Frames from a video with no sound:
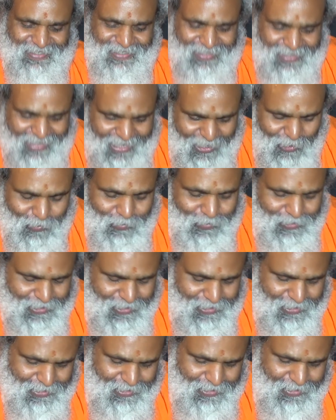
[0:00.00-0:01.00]
However,
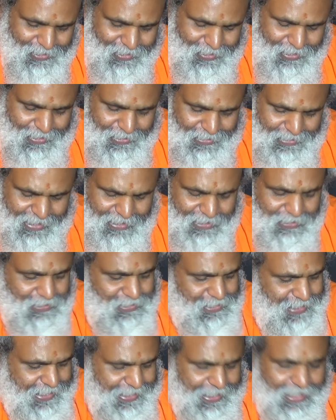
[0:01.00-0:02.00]
then the
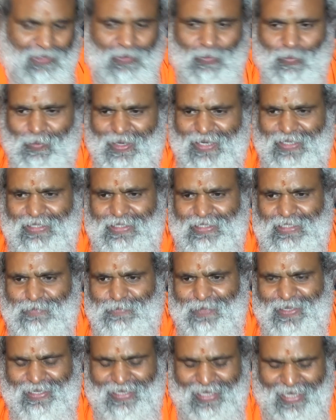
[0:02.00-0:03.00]
second one is
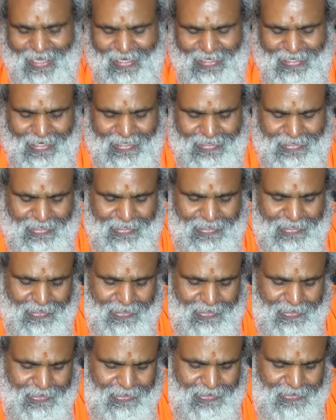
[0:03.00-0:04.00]
being highlighted,
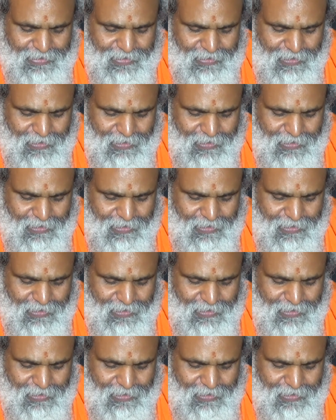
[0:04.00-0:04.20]
is